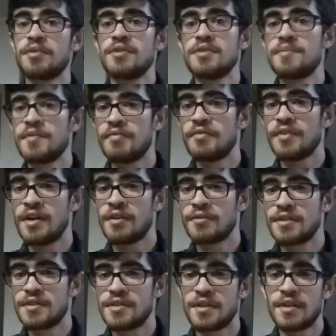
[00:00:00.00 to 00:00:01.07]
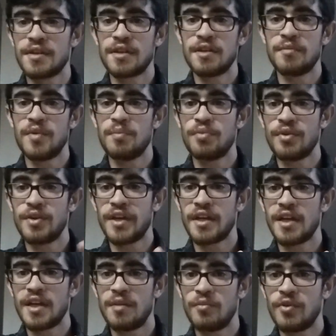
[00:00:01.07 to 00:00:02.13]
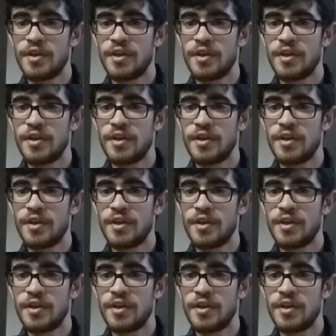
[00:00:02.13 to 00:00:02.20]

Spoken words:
Prospin flowers are going to be pointing kind of